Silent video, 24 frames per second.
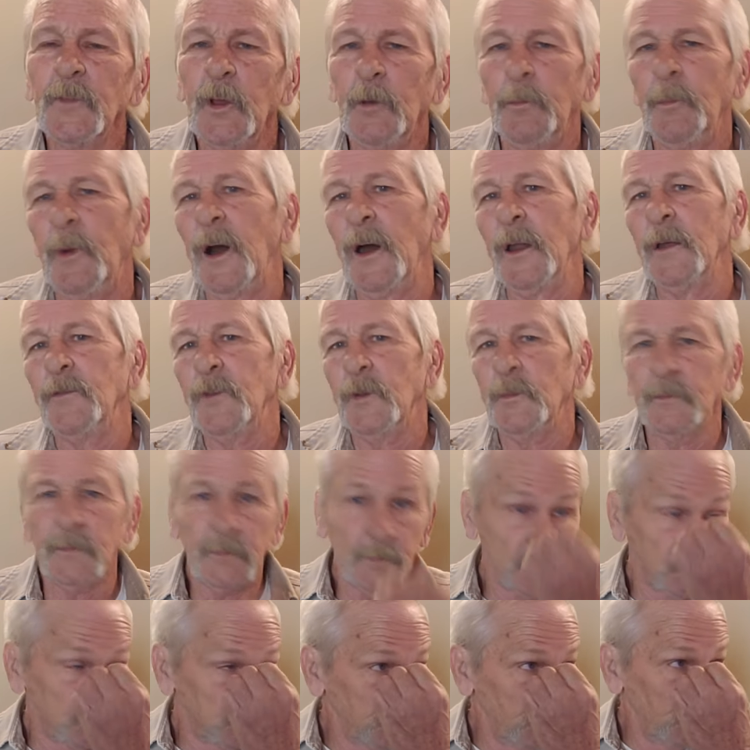It might have been,
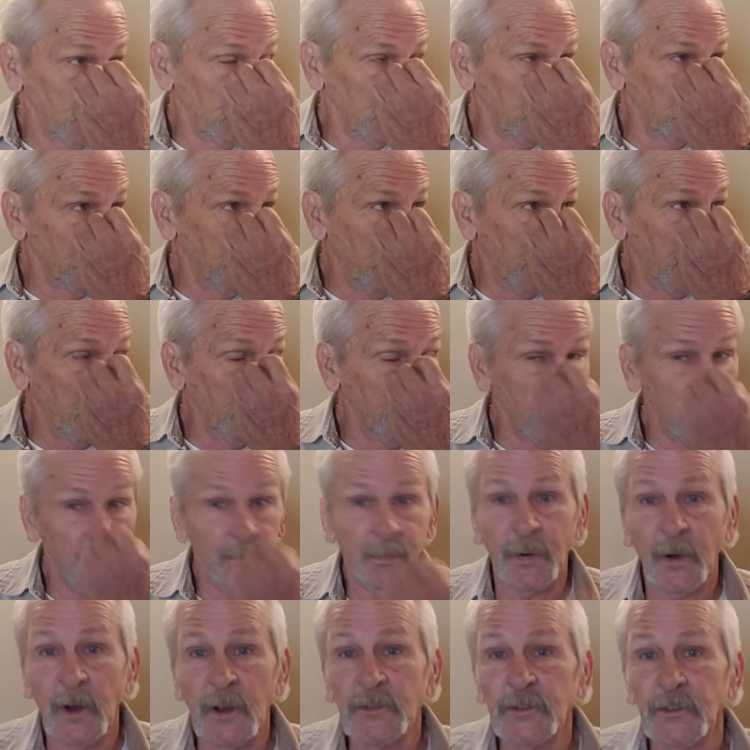well, it might have
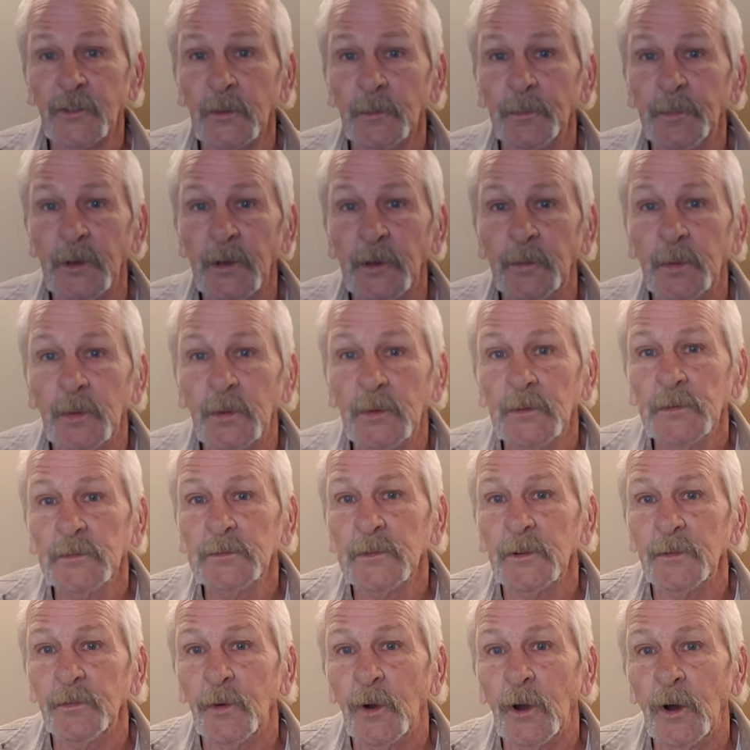impressed the people
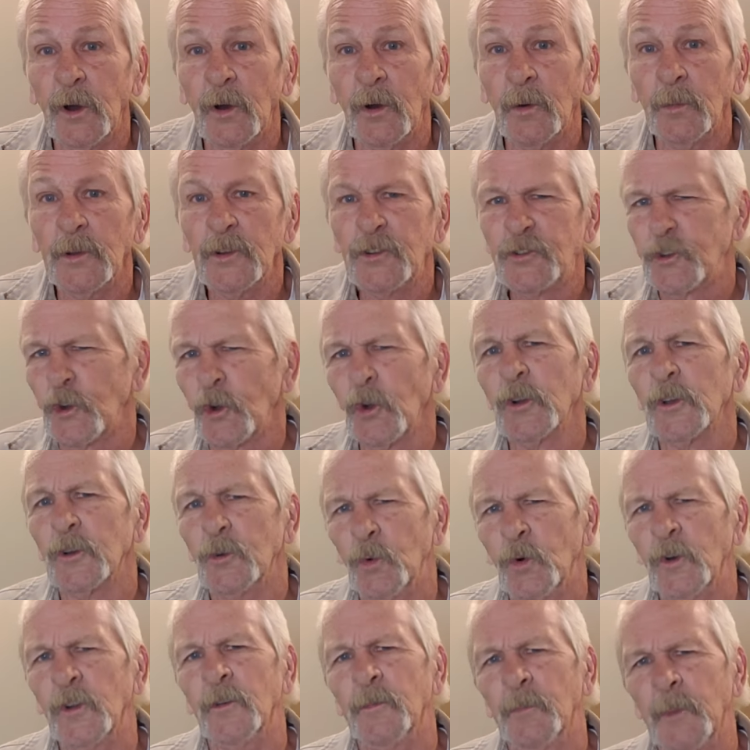of Rome. It surely
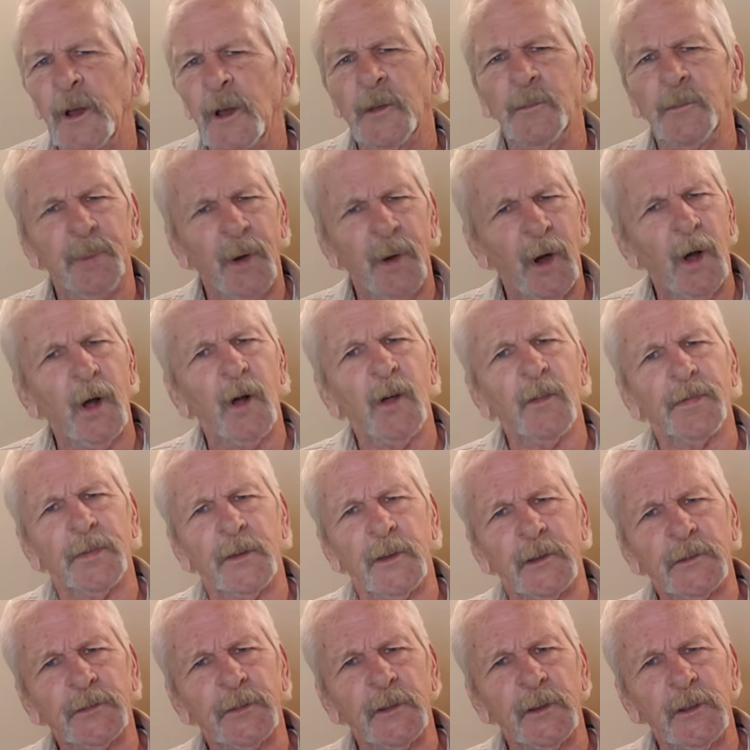would have made Paul
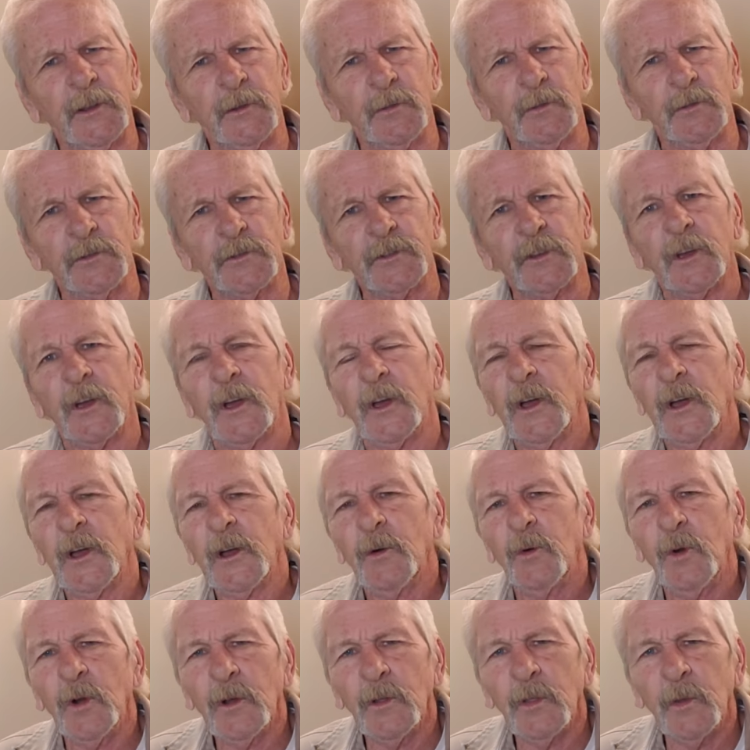think that he was,
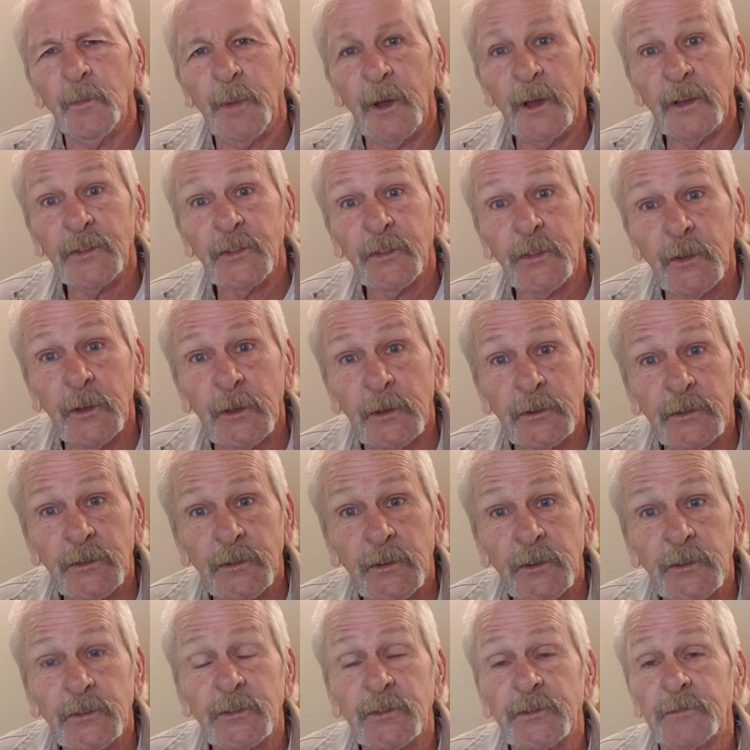well, the best thing
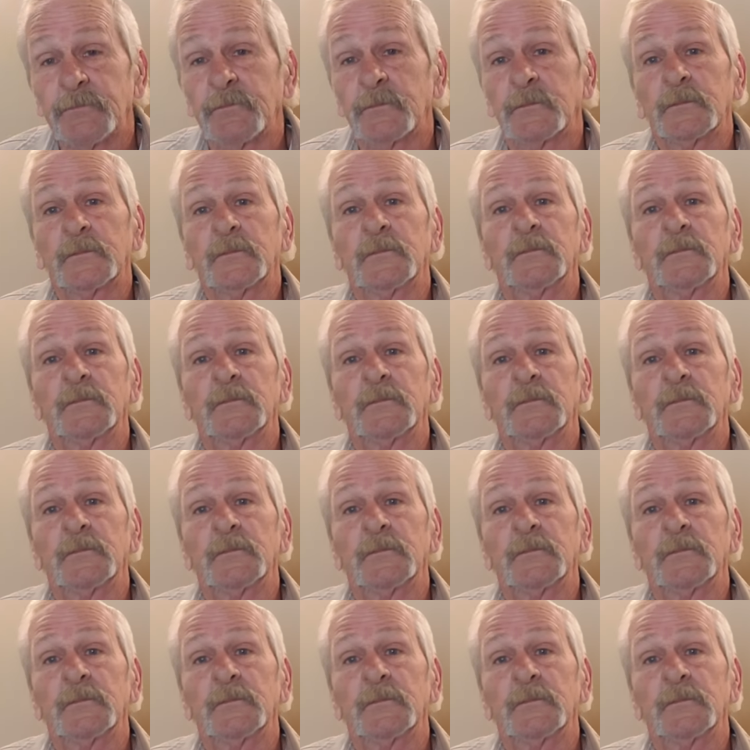since